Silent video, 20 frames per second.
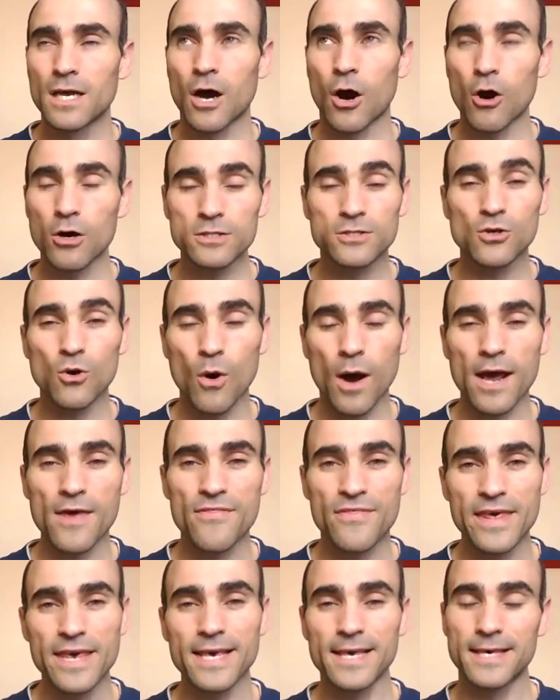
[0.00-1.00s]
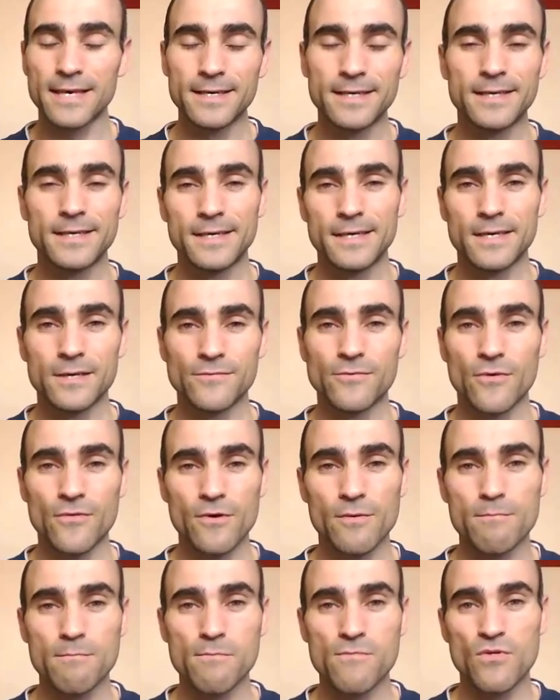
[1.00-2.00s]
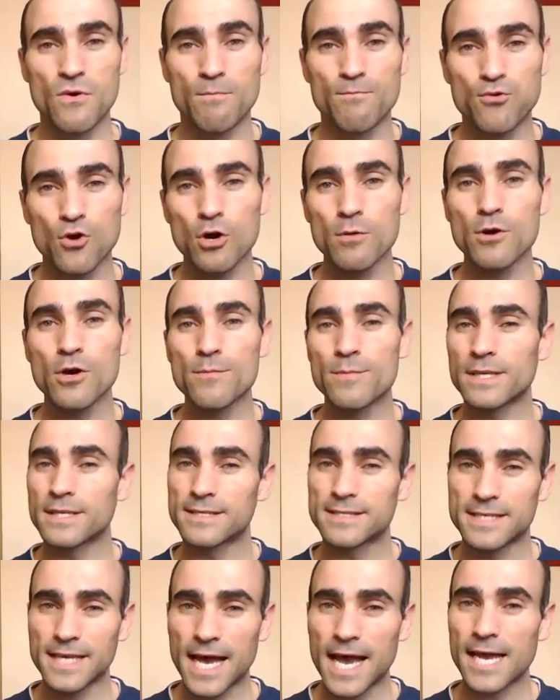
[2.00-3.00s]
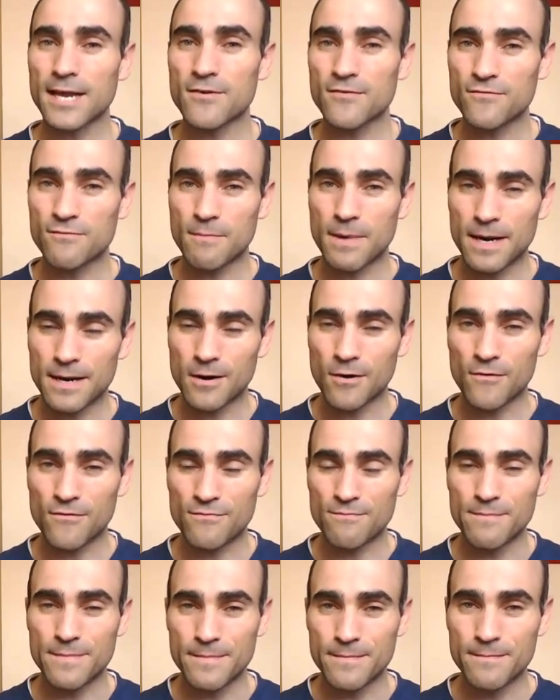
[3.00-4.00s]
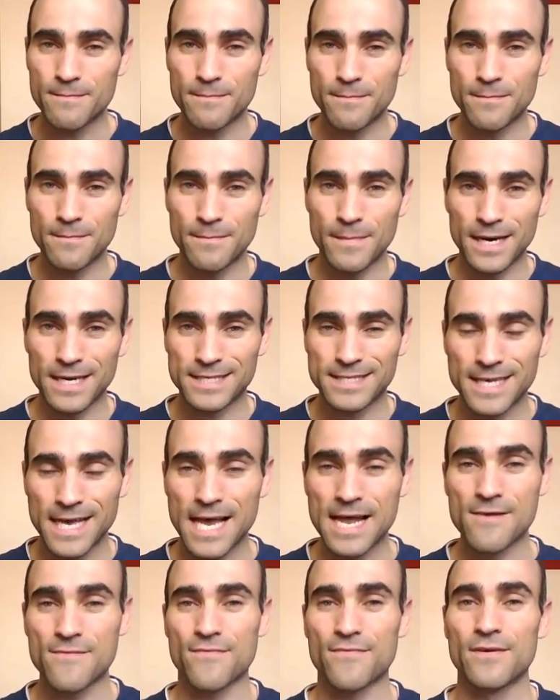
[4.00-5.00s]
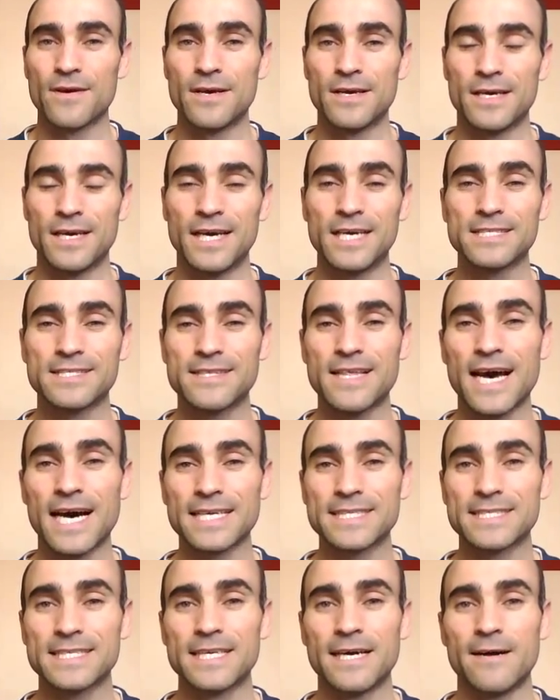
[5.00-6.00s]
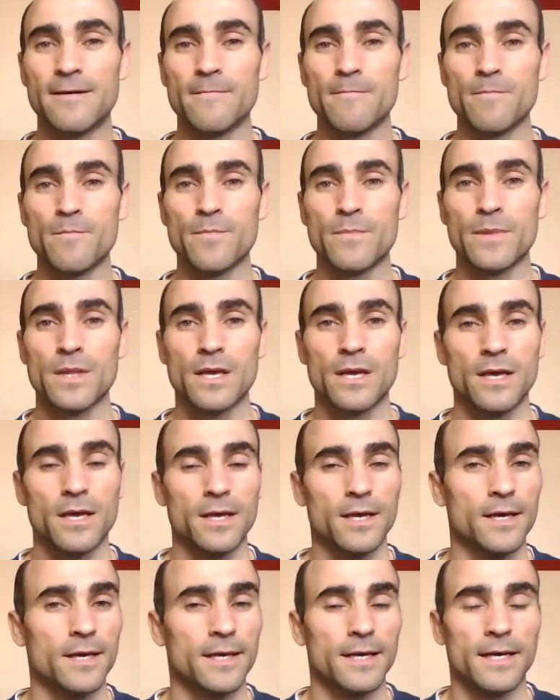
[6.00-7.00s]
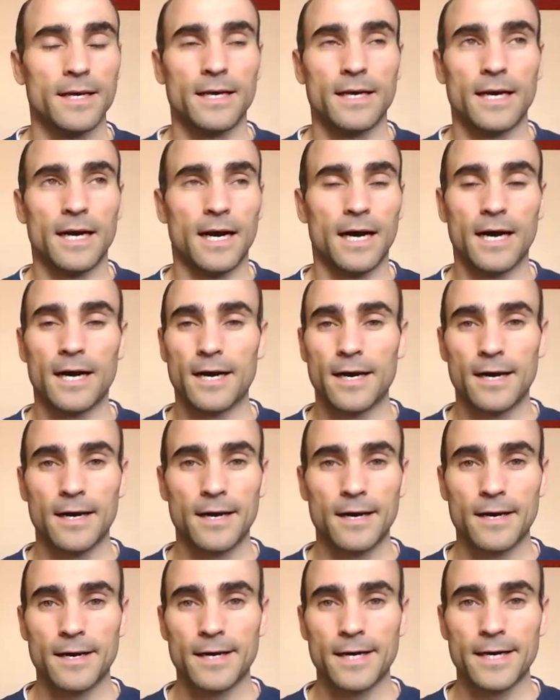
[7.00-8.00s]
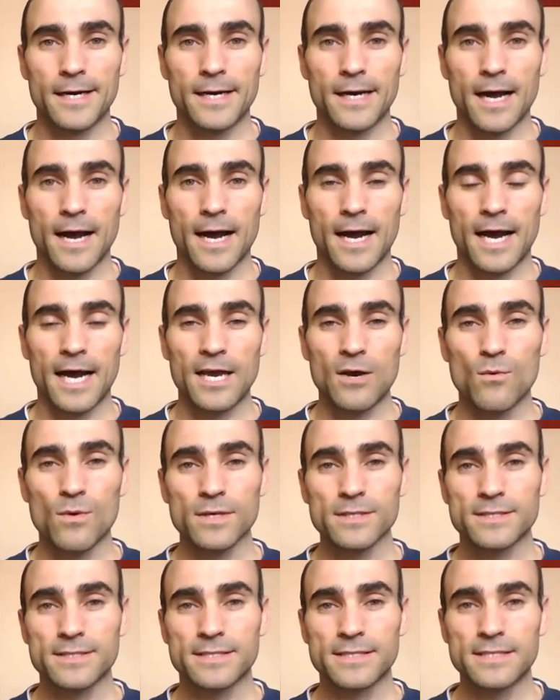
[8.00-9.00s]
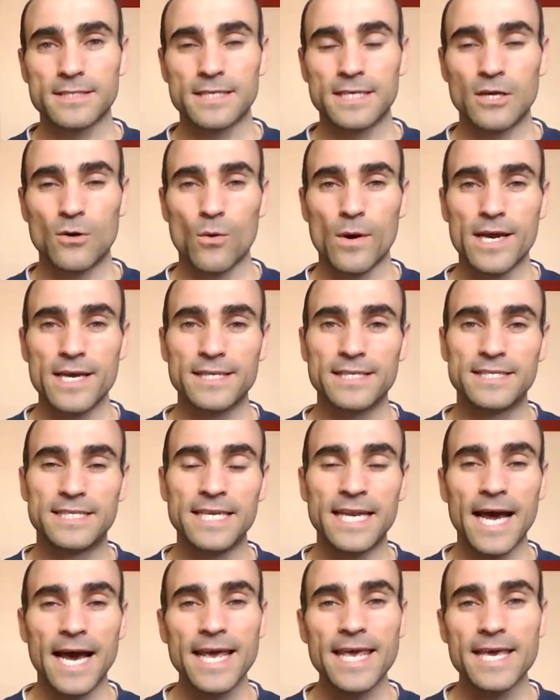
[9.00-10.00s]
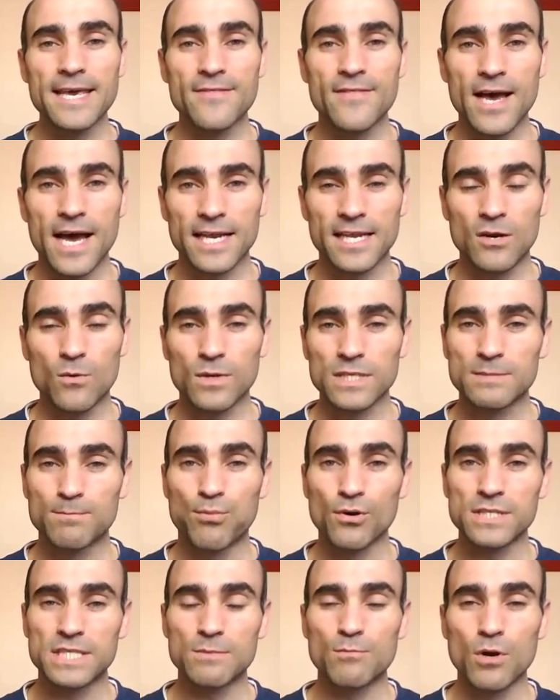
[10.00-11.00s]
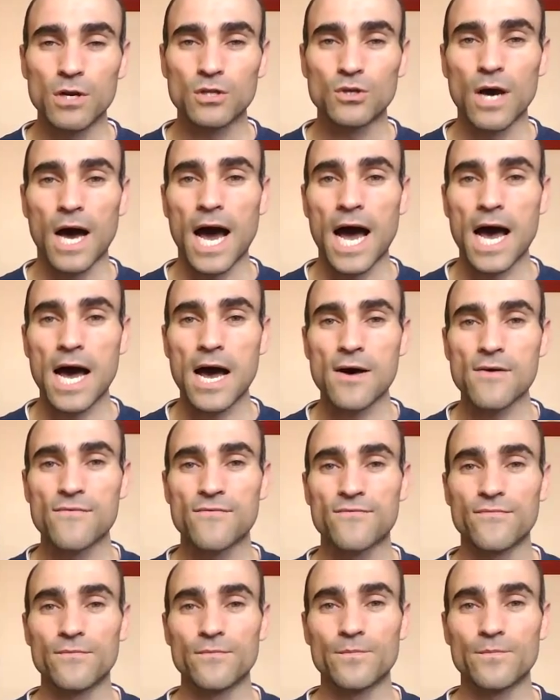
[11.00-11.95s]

also, I think, the problem inside of myself is that I was in a way denying that it was possible to have